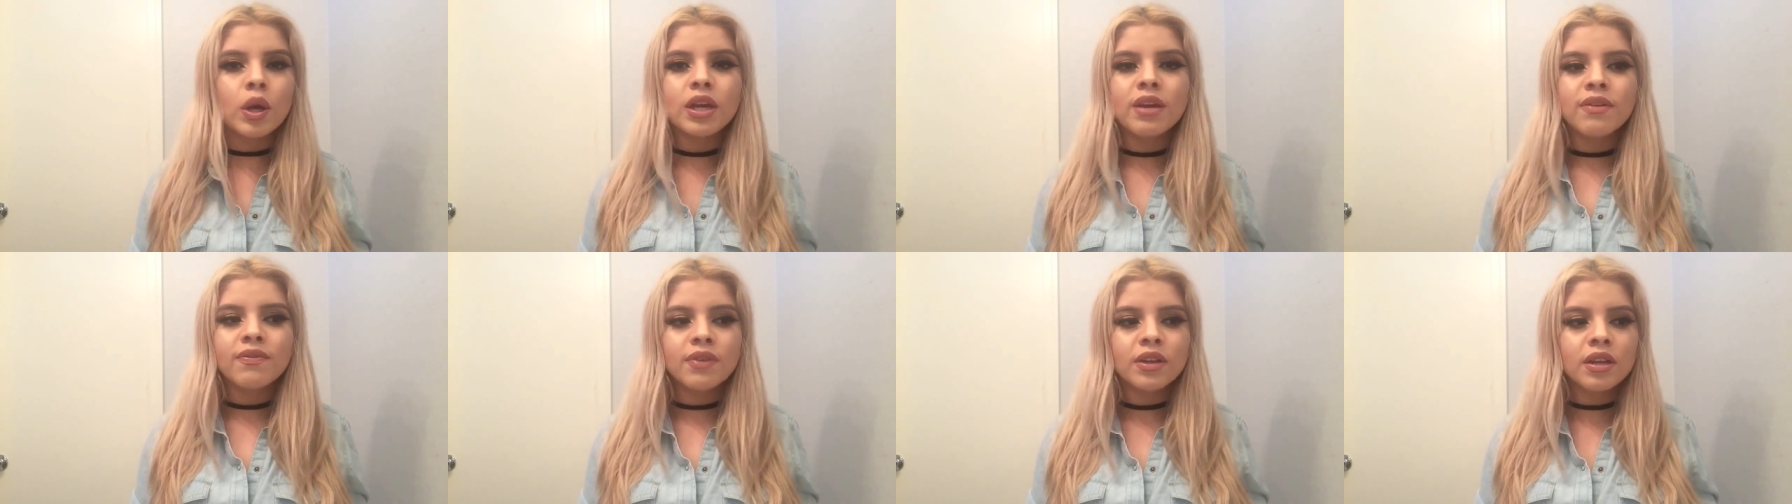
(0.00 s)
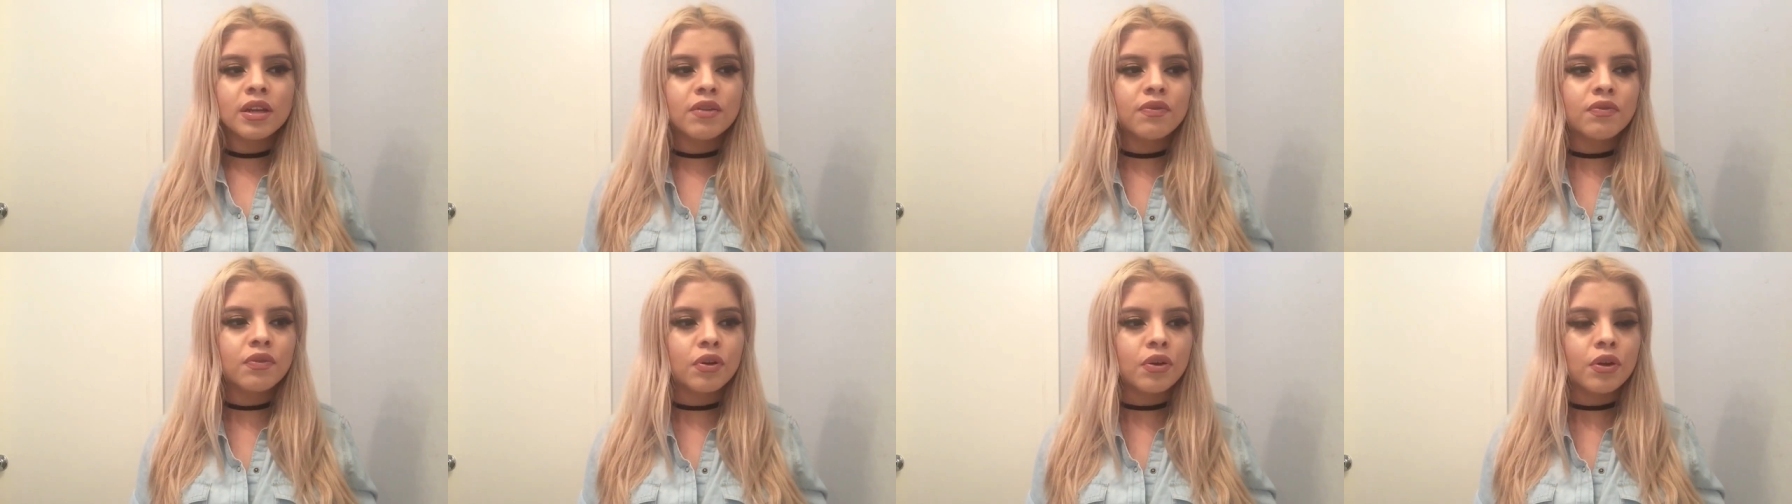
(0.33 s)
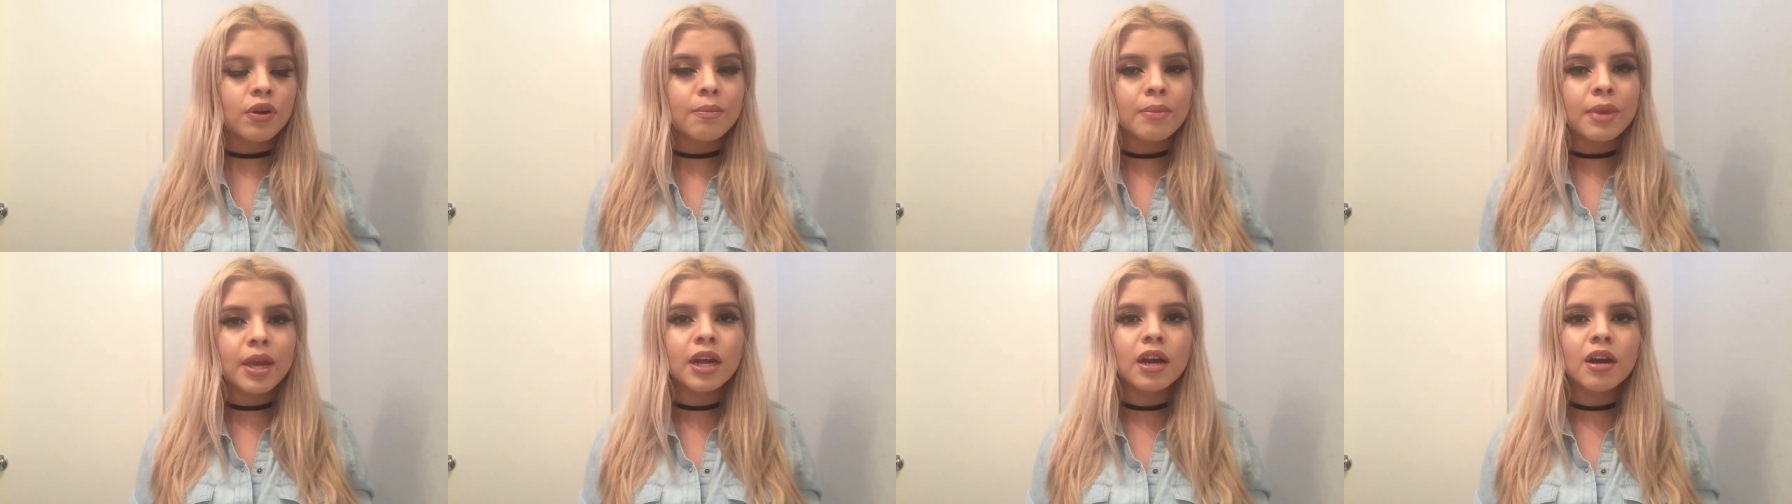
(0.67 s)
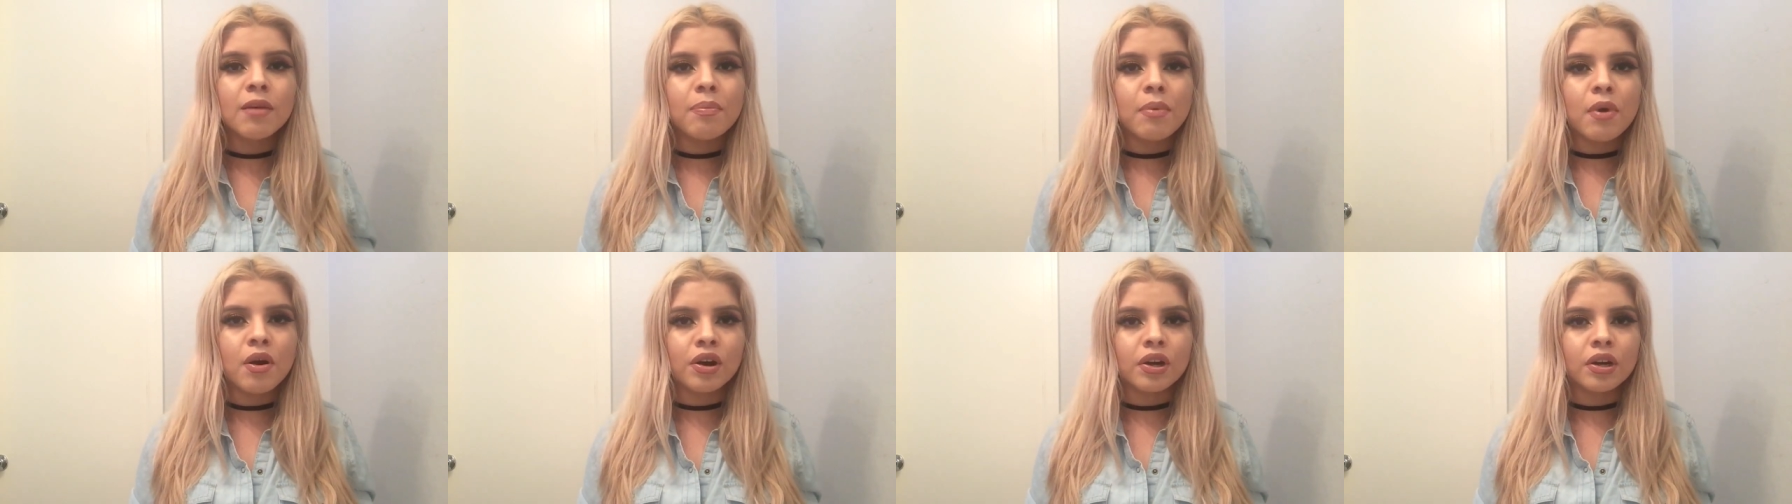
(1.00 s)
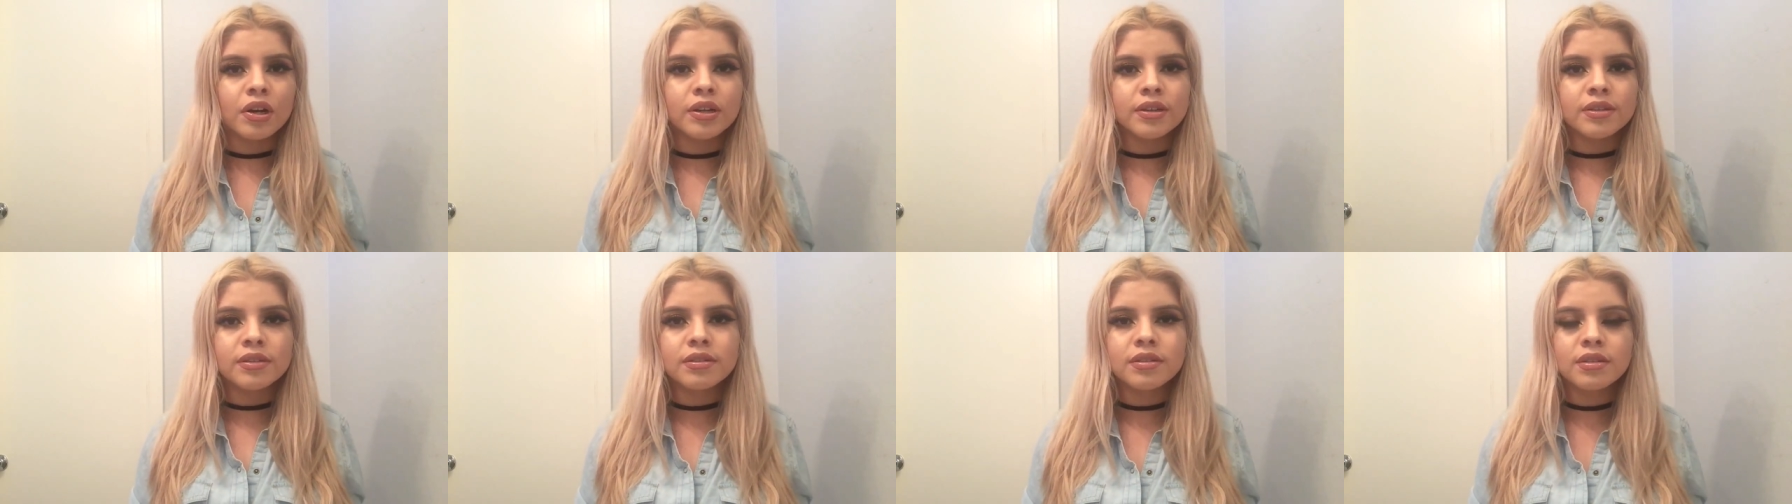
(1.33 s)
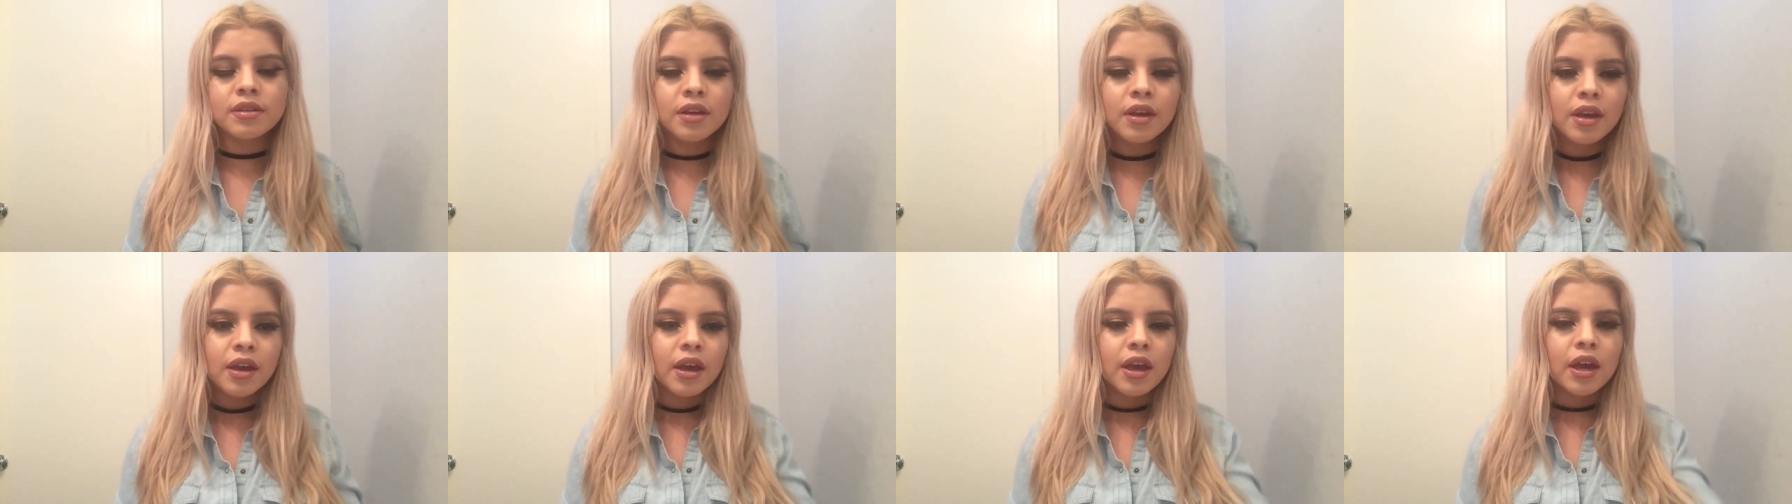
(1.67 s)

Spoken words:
even if you're a makeup artist